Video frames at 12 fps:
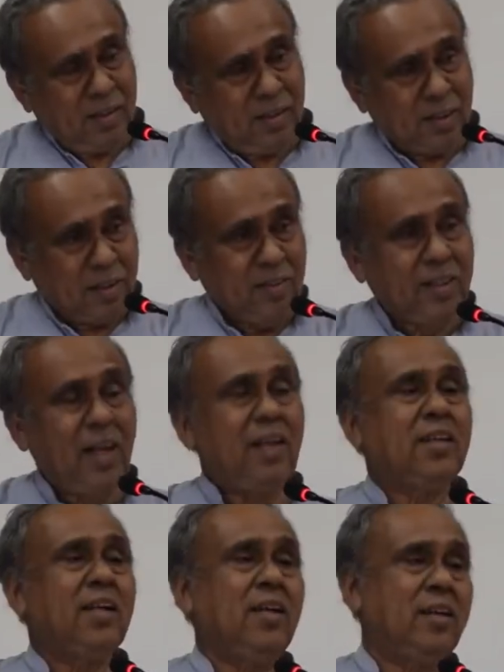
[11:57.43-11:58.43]
the
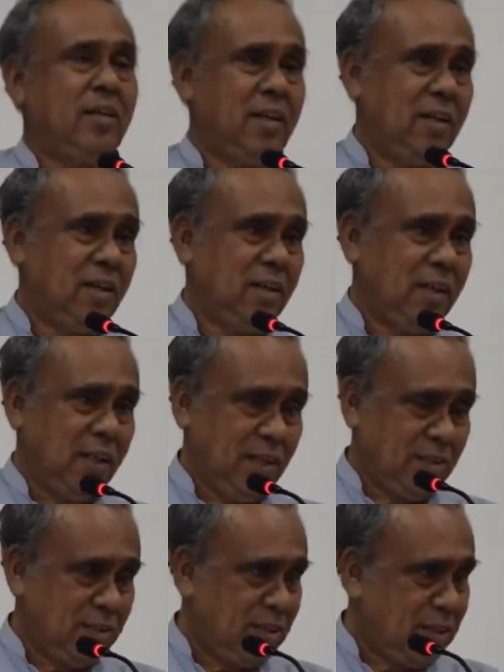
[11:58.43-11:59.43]
resultant
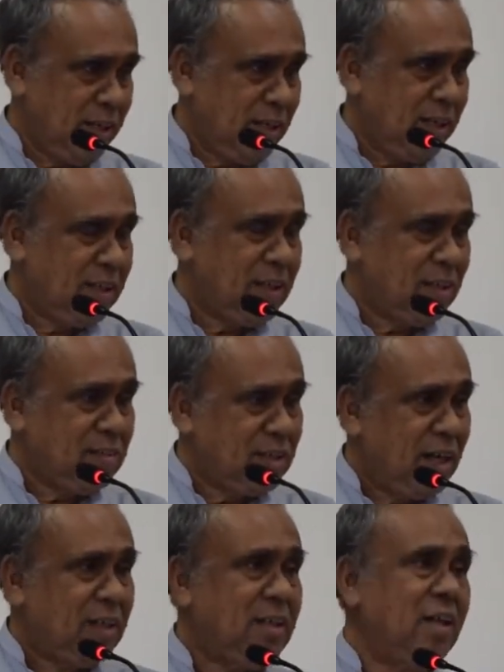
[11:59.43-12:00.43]
is really the
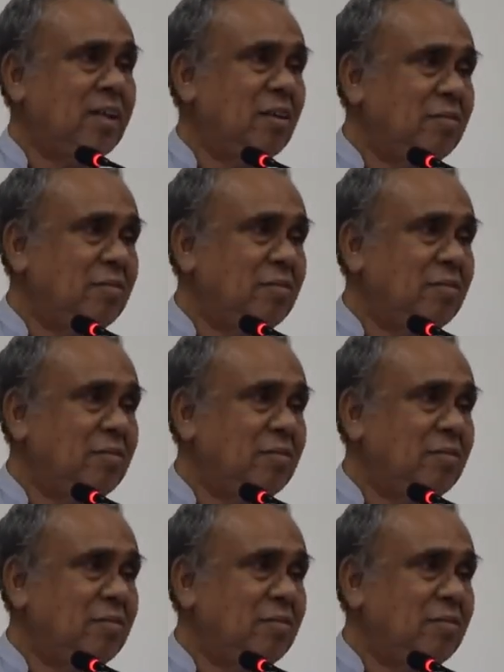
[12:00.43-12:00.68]
resultant